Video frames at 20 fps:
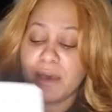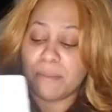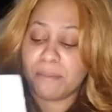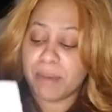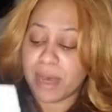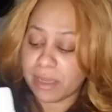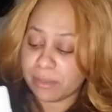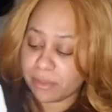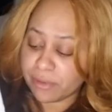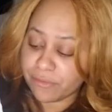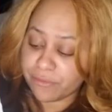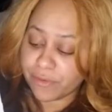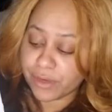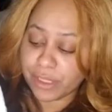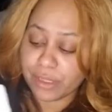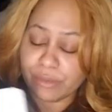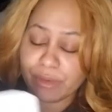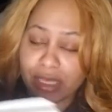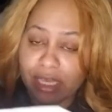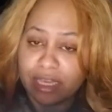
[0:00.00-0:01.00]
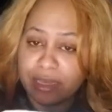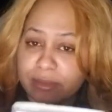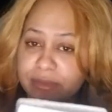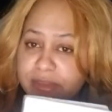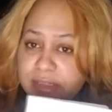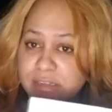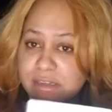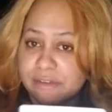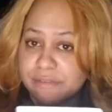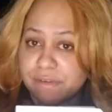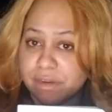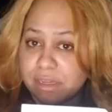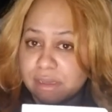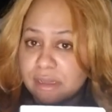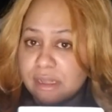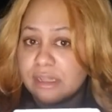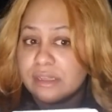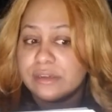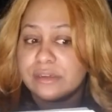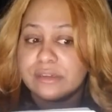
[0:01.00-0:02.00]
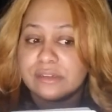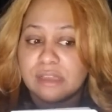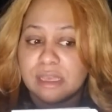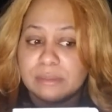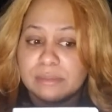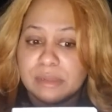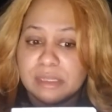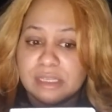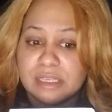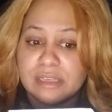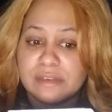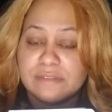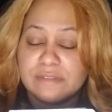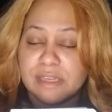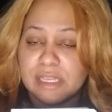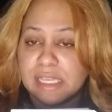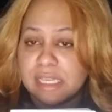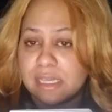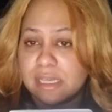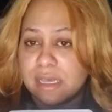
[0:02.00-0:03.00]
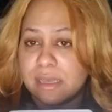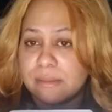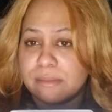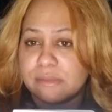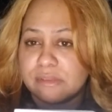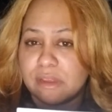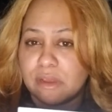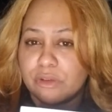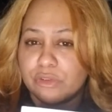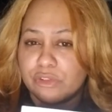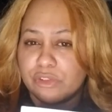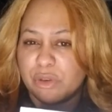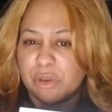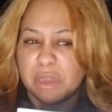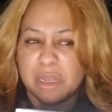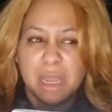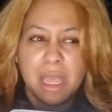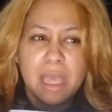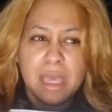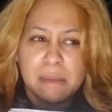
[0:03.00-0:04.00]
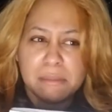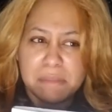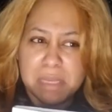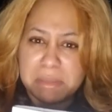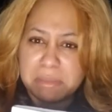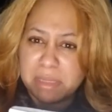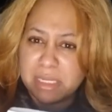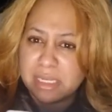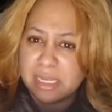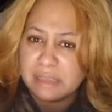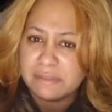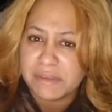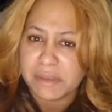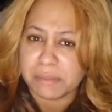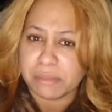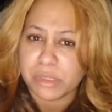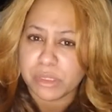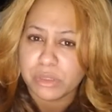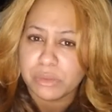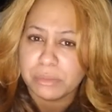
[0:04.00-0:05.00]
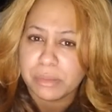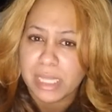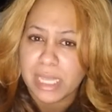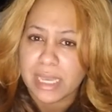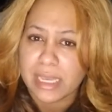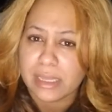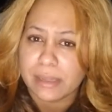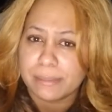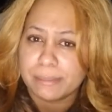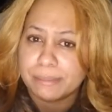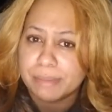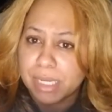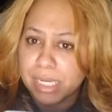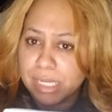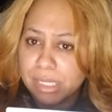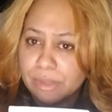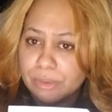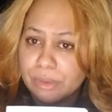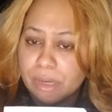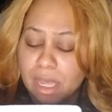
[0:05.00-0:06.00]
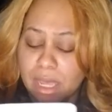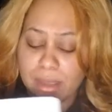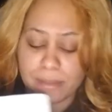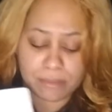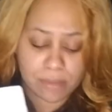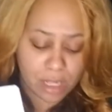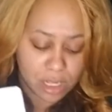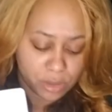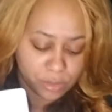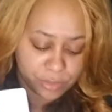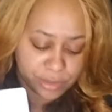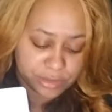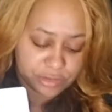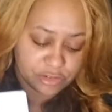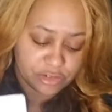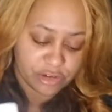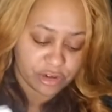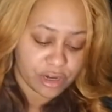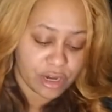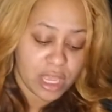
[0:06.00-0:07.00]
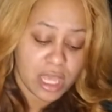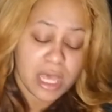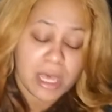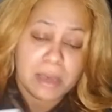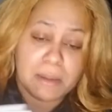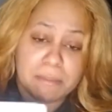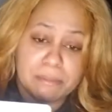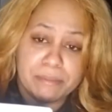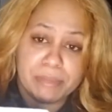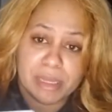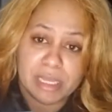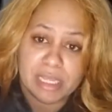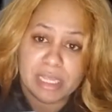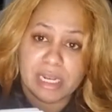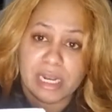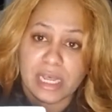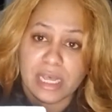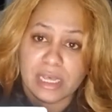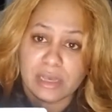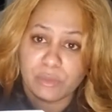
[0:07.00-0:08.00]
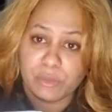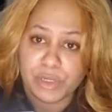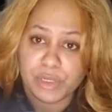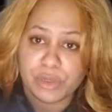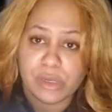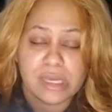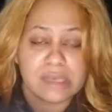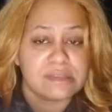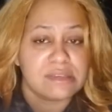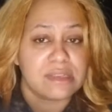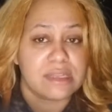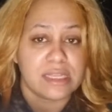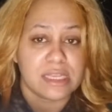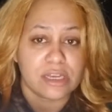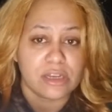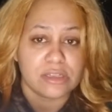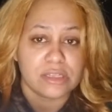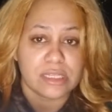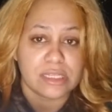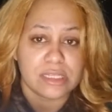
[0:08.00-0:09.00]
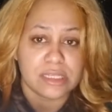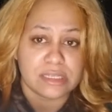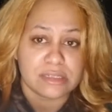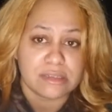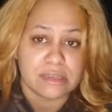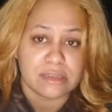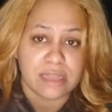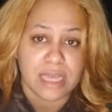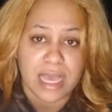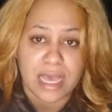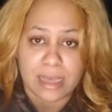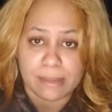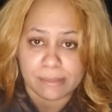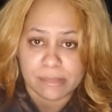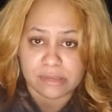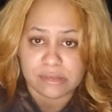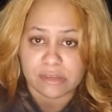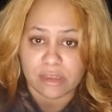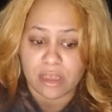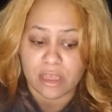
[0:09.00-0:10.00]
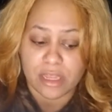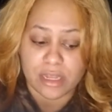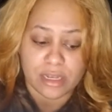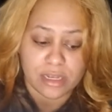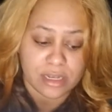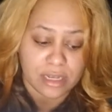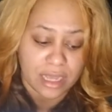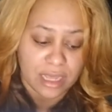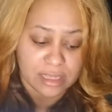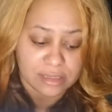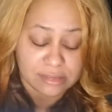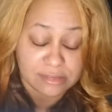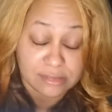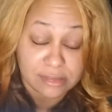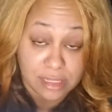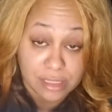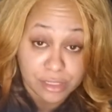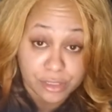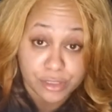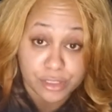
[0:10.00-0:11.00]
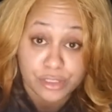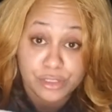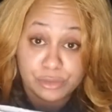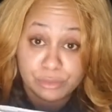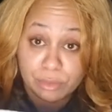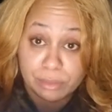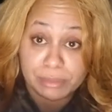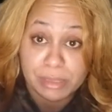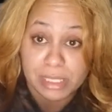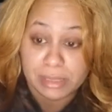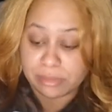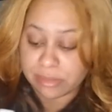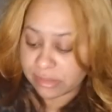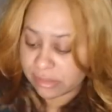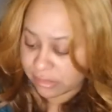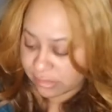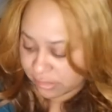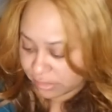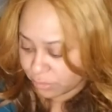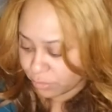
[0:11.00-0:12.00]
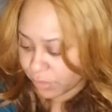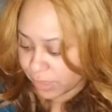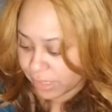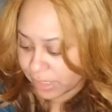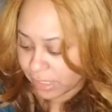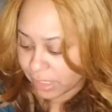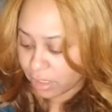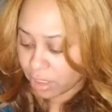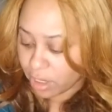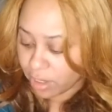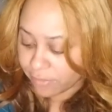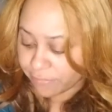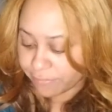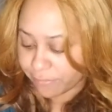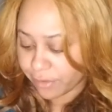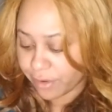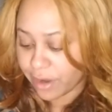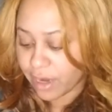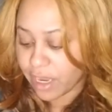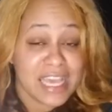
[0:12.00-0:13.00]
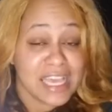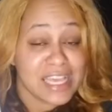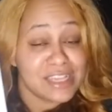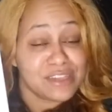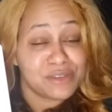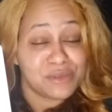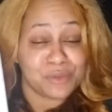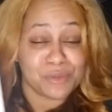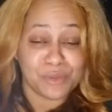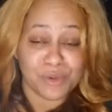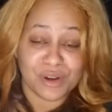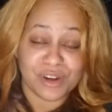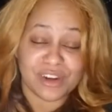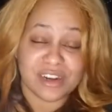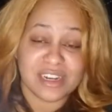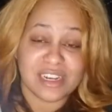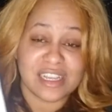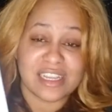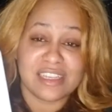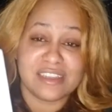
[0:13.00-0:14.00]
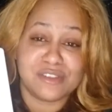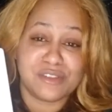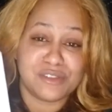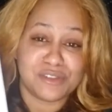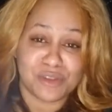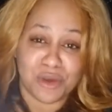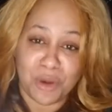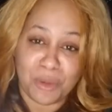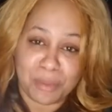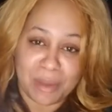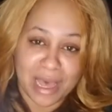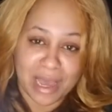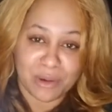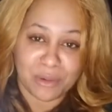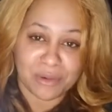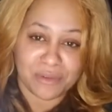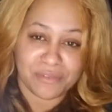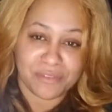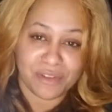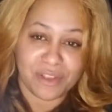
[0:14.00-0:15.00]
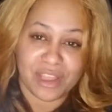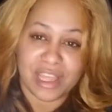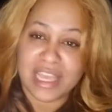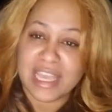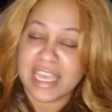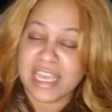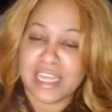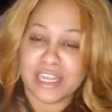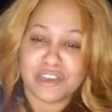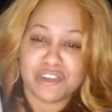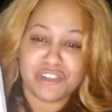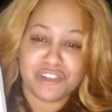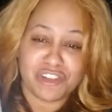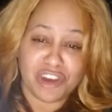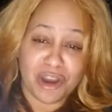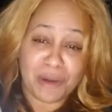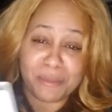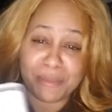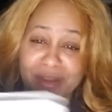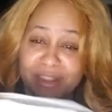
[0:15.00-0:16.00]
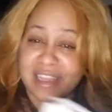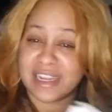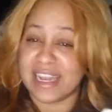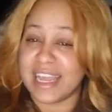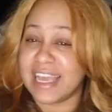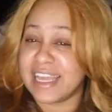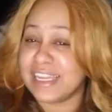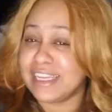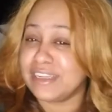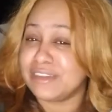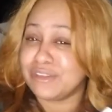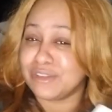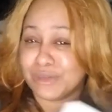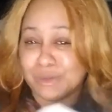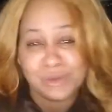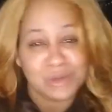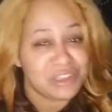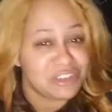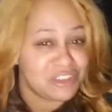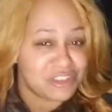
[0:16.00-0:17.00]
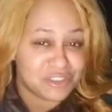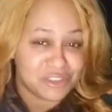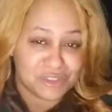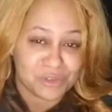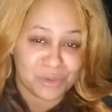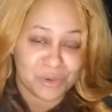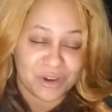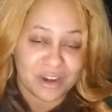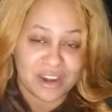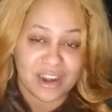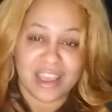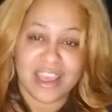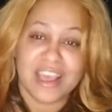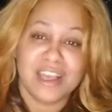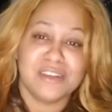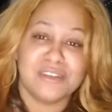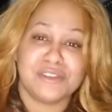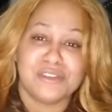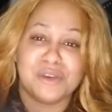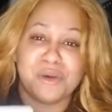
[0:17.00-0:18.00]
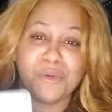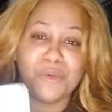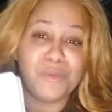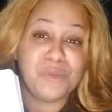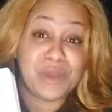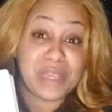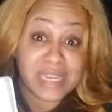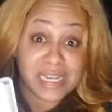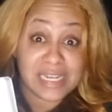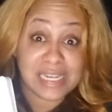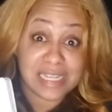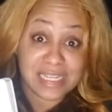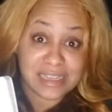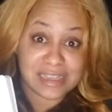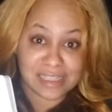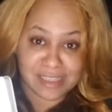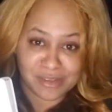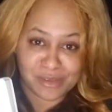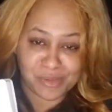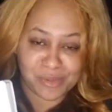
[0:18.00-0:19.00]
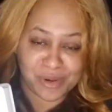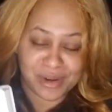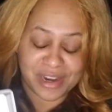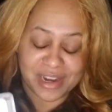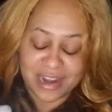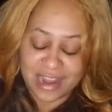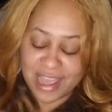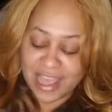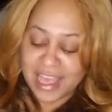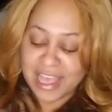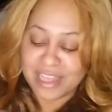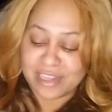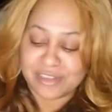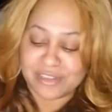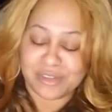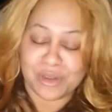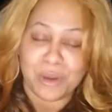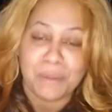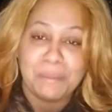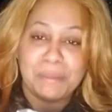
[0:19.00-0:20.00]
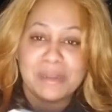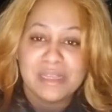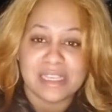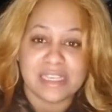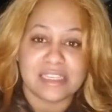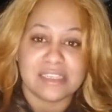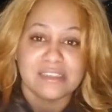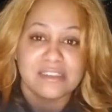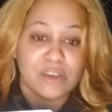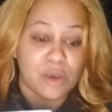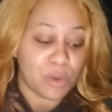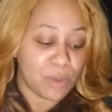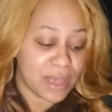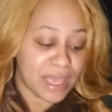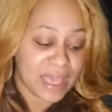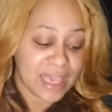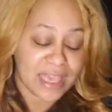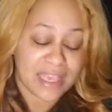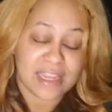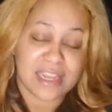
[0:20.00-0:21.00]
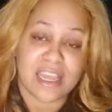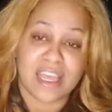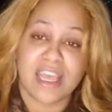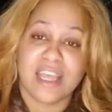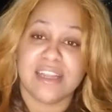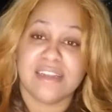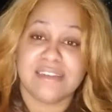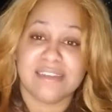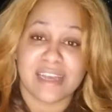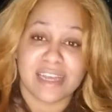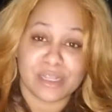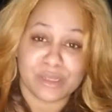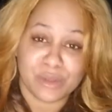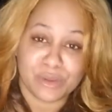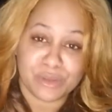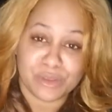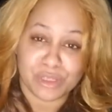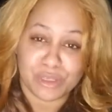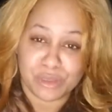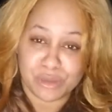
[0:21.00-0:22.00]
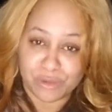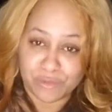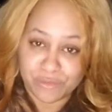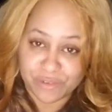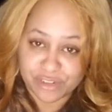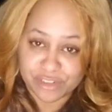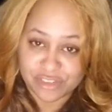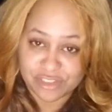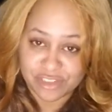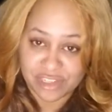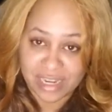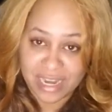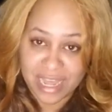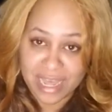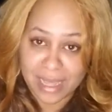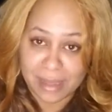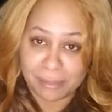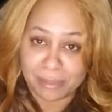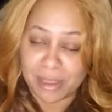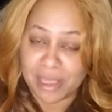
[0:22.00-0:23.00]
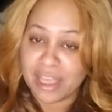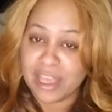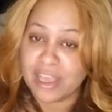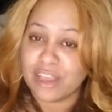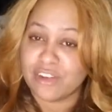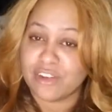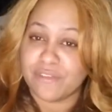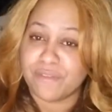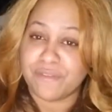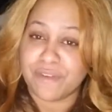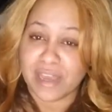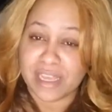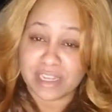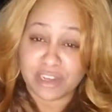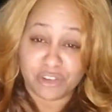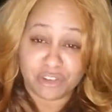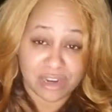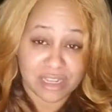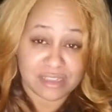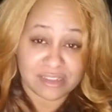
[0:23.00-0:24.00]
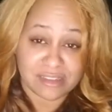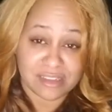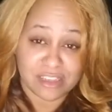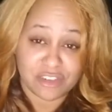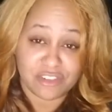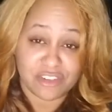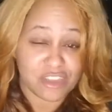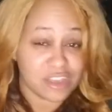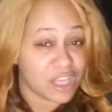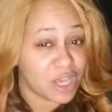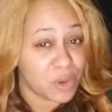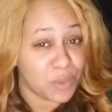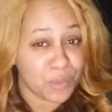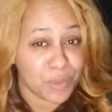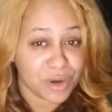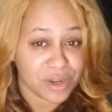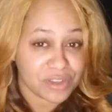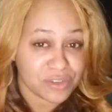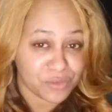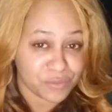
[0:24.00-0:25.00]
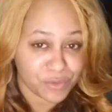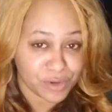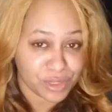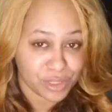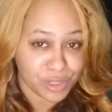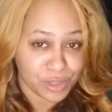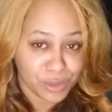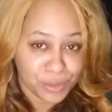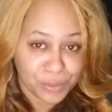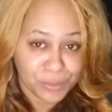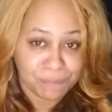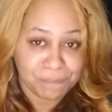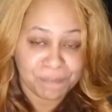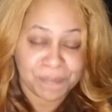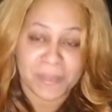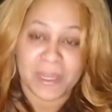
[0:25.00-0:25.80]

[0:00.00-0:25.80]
Bible for you. It comes in different colors. I believe it comes also in maybe navy blue, black, and brown. I'm not quite sure. But uh, when you guys click on the link to the Amazon uh, seller, you will be able to see what they offer. His word is so powerful. It is sharper than any two-edged sword. So we need this word. So please go ahead, download the YouVersion app, find a translation that works for you